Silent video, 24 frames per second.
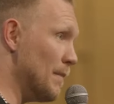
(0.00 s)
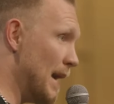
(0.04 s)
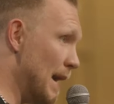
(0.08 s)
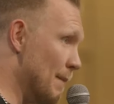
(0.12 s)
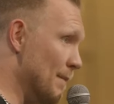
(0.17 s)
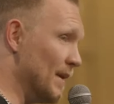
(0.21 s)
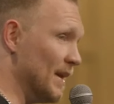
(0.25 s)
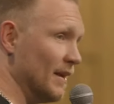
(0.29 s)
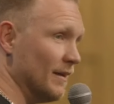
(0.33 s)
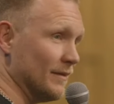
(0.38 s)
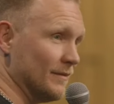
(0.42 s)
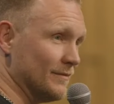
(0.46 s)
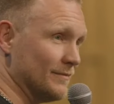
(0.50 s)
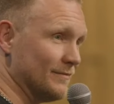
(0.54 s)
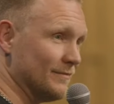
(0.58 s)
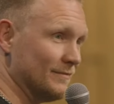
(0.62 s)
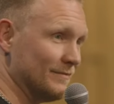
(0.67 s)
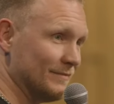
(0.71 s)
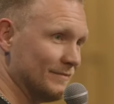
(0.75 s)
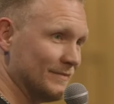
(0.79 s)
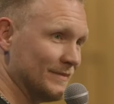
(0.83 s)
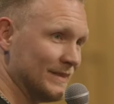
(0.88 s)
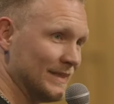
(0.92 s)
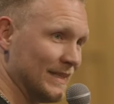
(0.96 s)
Mammon.
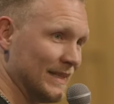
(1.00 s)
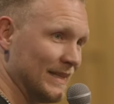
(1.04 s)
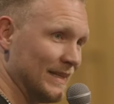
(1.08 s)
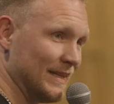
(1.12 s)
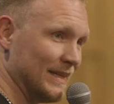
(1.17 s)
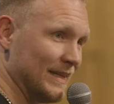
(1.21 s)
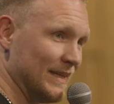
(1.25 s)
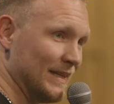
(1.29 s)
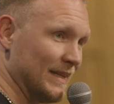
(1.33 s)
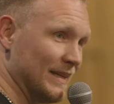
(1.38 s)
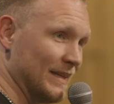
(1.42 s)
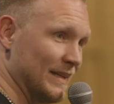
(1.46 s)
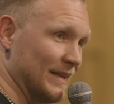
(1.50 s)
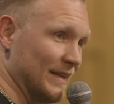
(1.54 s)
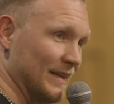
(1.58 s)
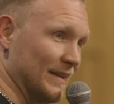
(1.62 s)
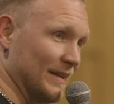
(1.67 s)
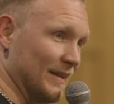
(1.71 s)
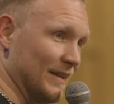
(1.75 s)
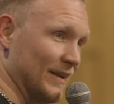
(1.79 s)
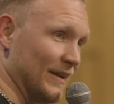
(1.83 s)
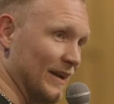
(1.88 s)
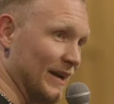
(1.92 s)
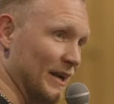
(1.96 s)

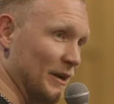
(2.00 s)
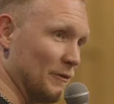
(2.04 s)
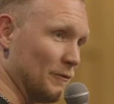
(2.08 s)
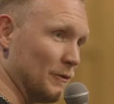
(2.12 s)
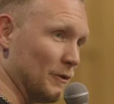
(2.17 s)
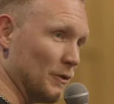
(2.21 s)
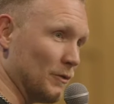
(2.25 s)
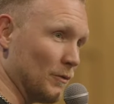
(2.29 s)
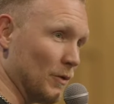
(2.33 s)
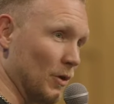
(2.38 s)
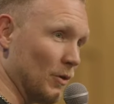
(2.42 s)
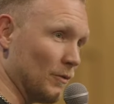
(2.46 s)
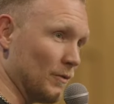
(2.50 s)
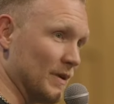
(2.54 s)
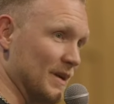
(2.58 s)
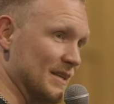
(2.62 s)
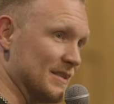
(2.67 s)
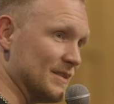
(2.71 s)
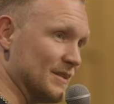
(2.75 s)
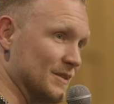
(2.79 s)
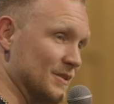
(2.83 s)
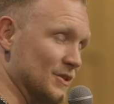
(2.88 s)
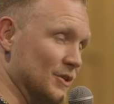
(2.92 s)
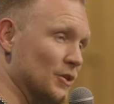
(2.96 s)
They're in it for the wrong
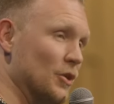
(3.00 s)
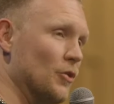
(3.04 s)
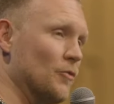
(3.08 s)
reasons.